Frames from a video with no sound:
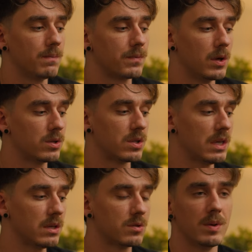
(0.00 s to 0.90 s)
Those
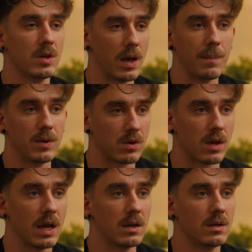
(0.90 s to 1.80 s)
things build up in your
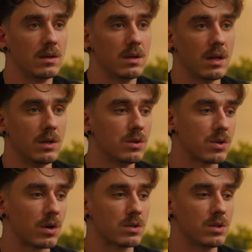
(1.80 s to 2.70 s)
head, and you
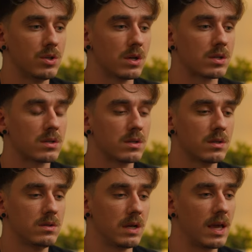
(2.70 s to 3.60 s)
start to just
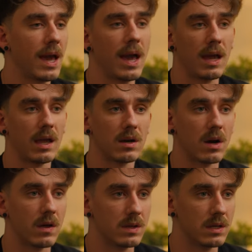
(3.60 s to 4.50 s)
decay
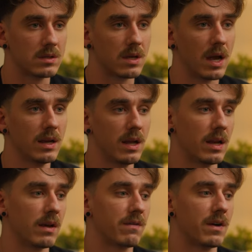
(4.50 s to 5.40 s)
on the inside. And
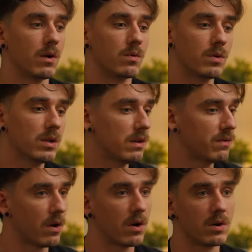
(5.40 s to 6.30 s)
I fell really
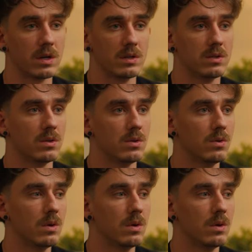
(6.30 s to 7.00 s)
far into